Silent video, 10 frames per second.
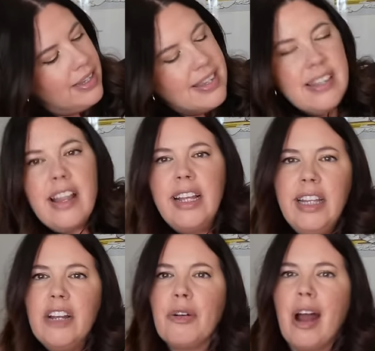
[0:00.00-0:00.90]

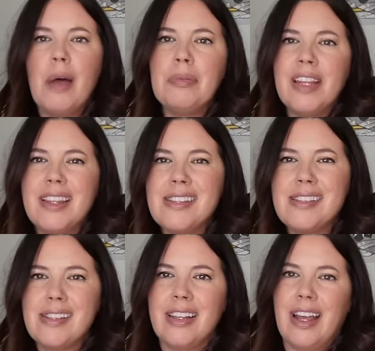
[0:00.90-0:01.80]
slightly cropped, like this
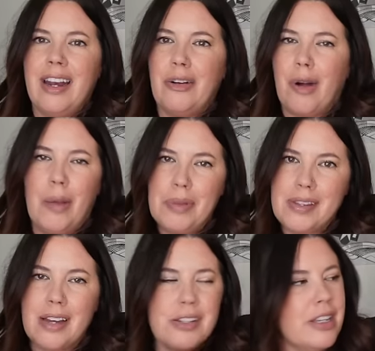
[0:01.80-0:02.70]
isn't the kind of crop
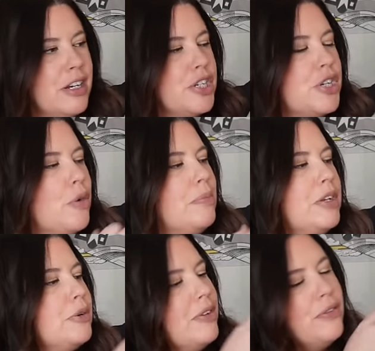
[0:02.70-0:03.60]
that's actually going to show
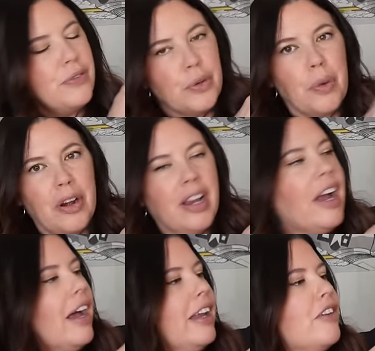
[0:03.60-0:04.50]
midriff if you're wearing
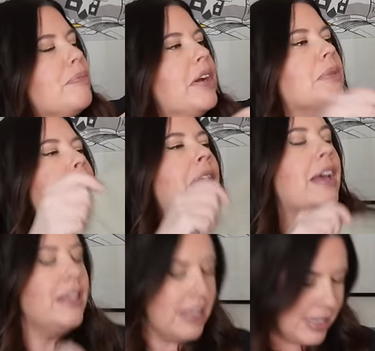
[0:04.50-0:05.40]
a high enough pair of
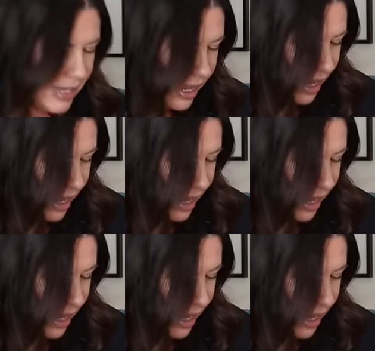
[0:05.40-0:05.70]
pants.